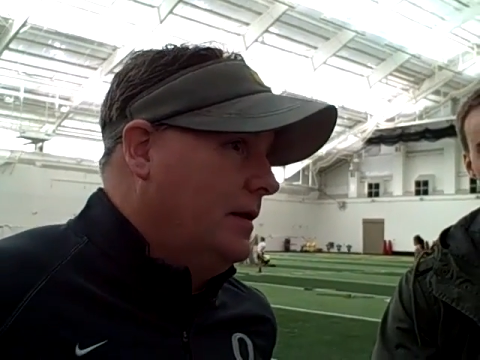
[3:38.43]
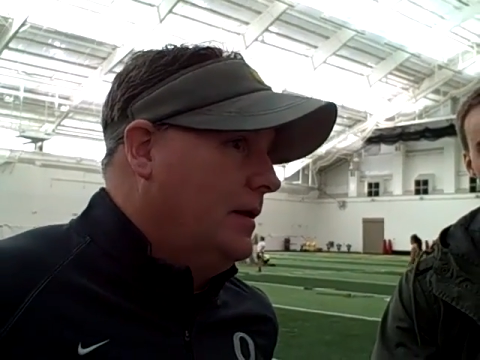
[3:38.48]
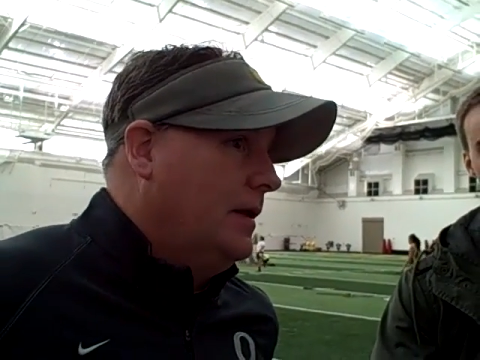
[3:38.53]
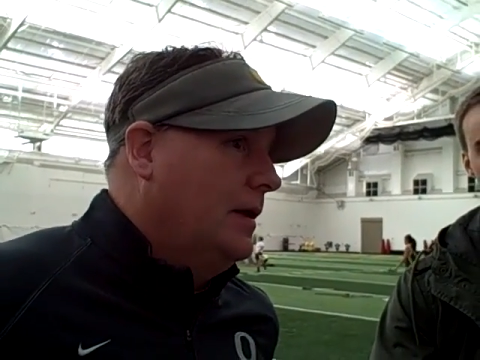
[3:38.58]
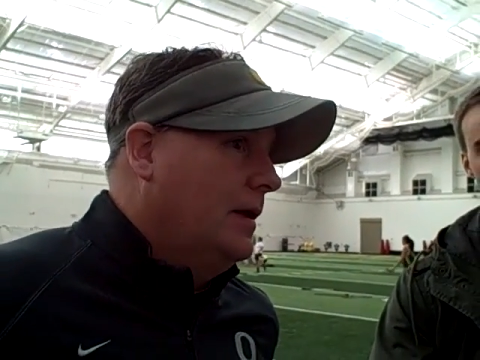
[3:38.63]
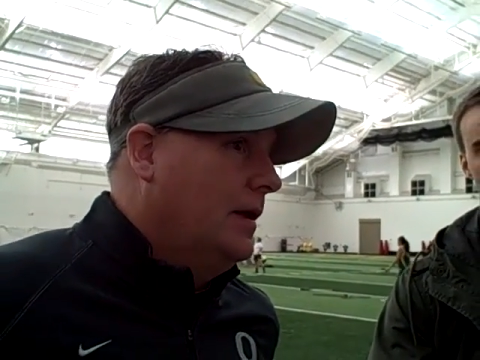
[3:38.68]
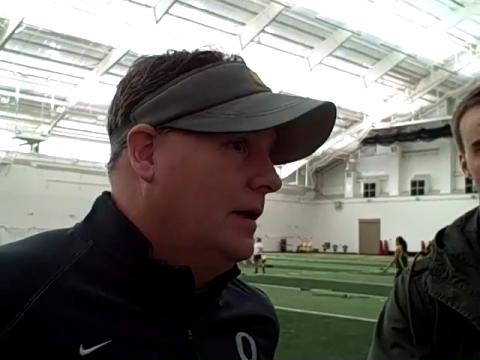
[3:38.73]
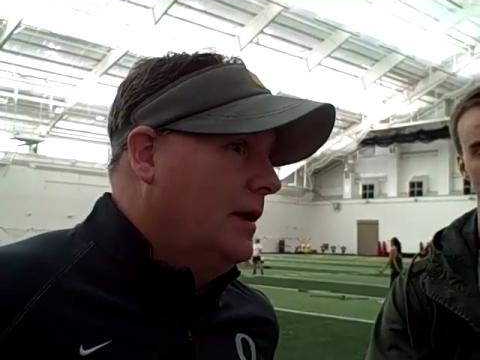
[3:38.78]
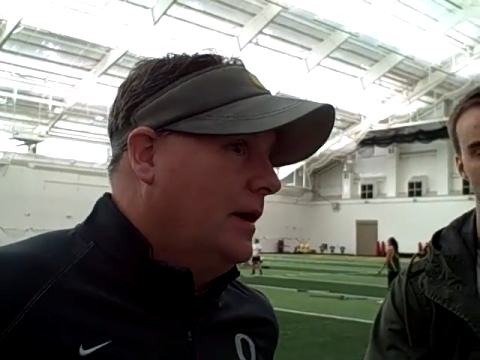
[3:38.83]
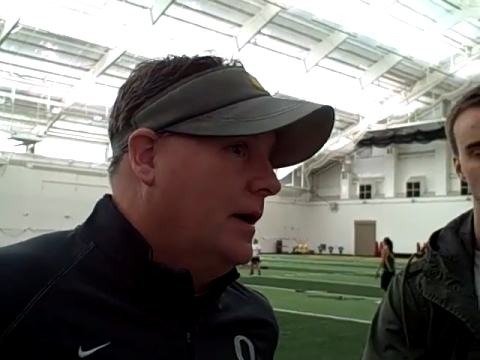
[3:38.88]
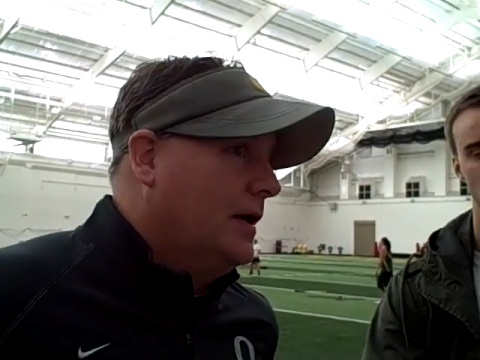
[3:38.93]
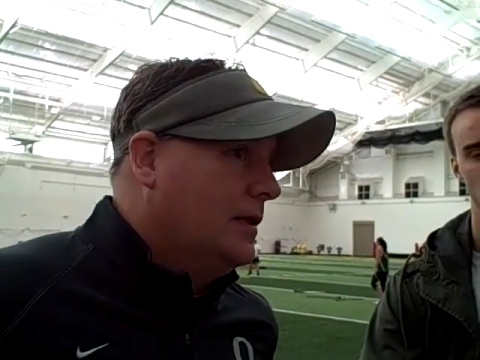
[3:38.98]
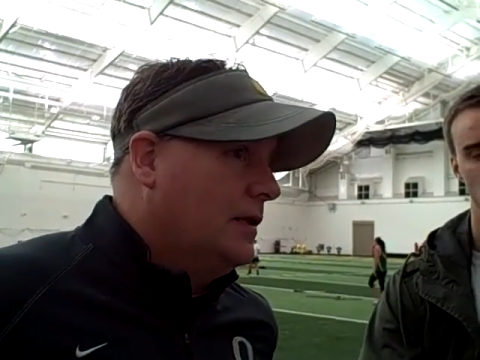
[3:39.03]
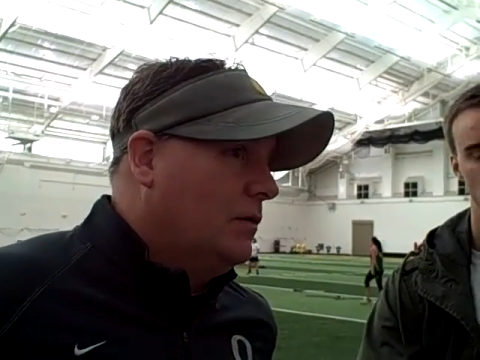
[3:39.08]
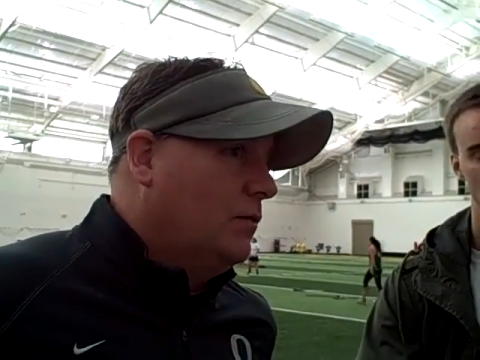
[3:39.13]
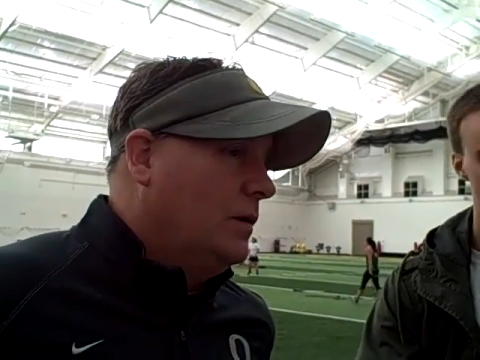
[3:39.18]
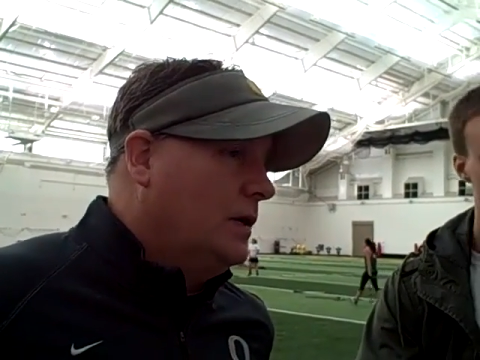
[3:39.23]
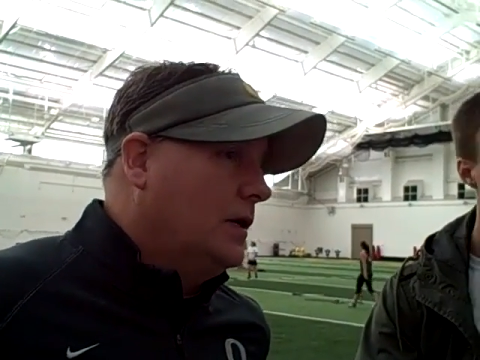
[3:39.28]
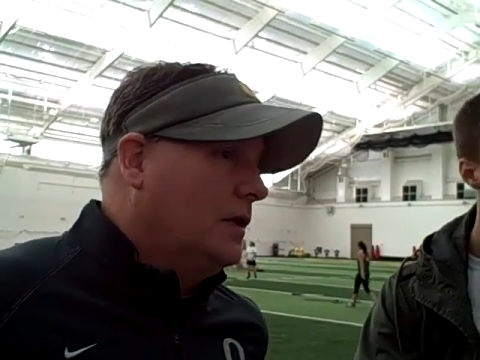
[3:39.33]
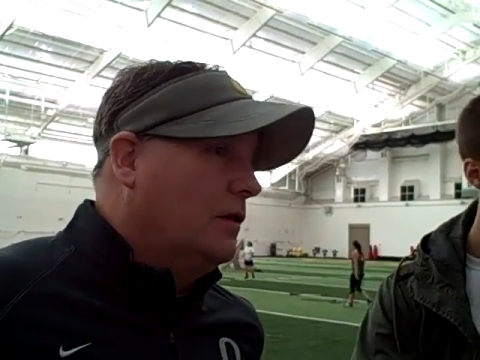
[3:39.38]
And I
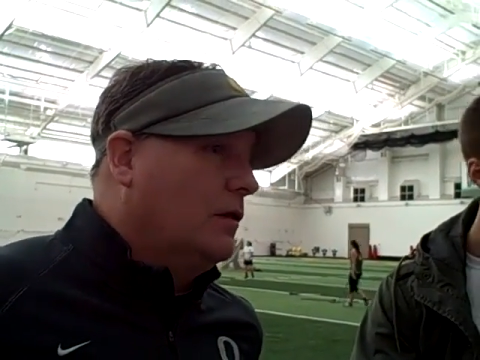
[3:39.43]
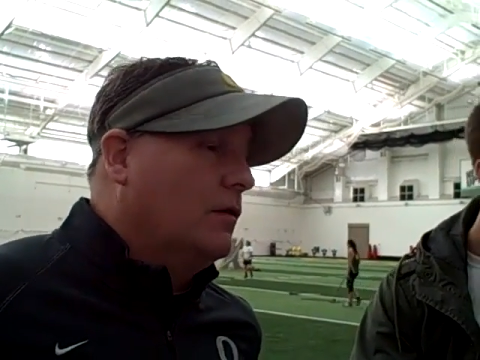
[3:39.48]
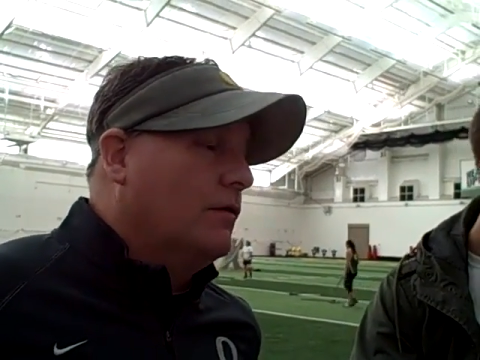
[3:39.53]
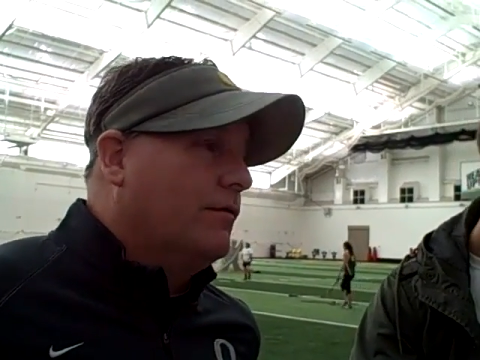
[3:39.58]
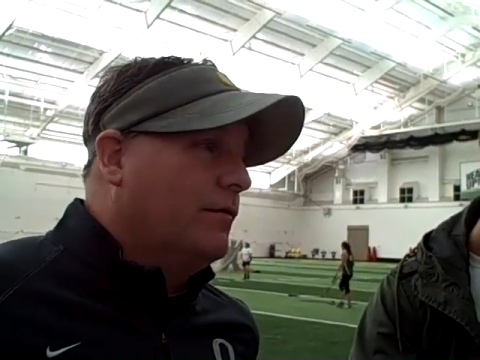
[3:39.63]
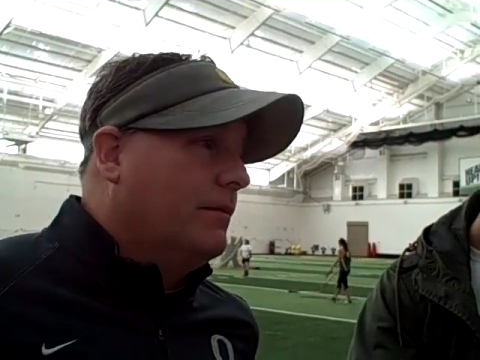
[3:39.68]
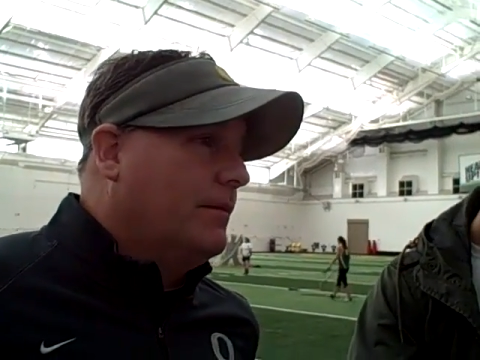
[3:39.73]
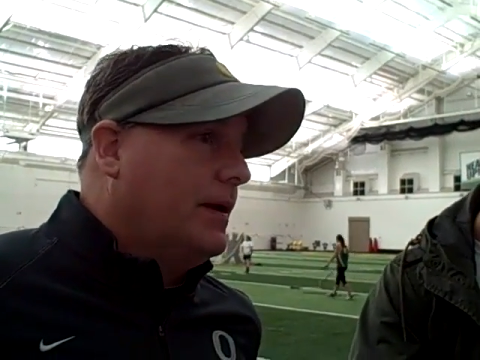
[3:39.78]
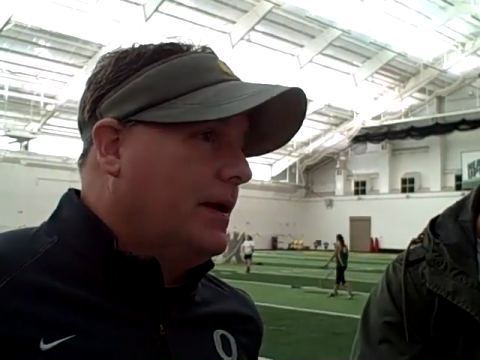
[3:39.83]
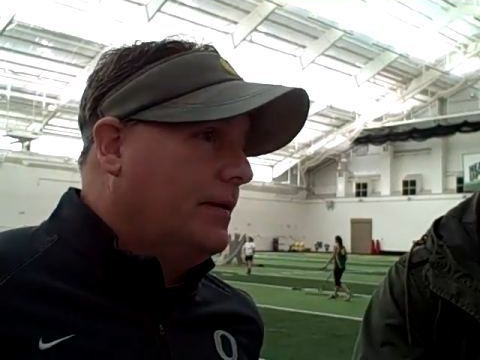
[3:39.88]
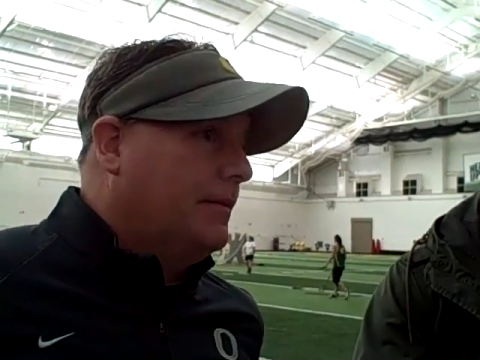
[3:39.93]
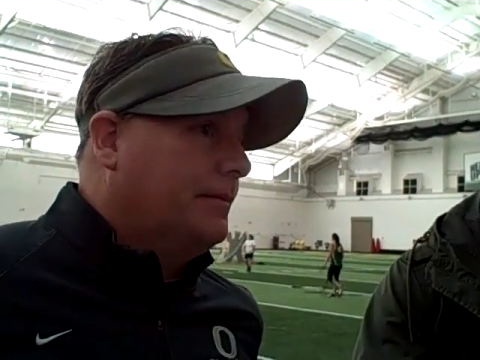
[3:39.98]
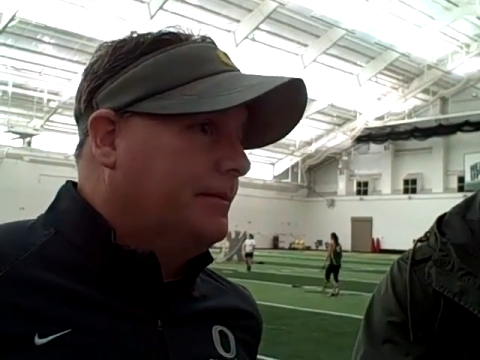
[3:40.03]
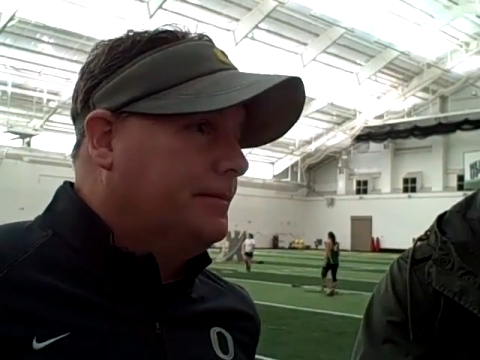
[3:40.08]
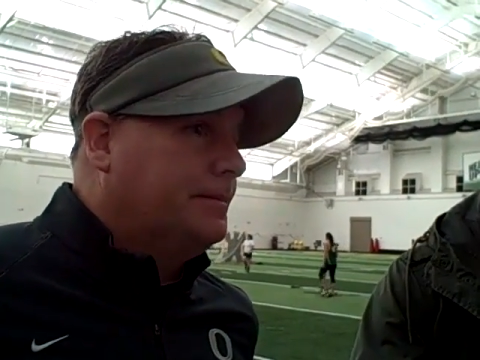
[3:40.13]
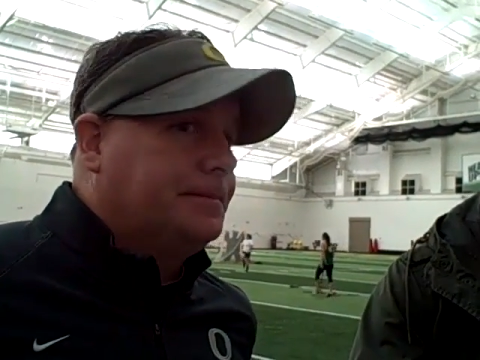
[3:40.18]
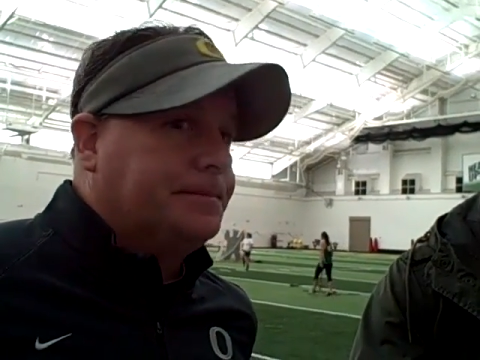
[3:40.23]
think we can learn from that.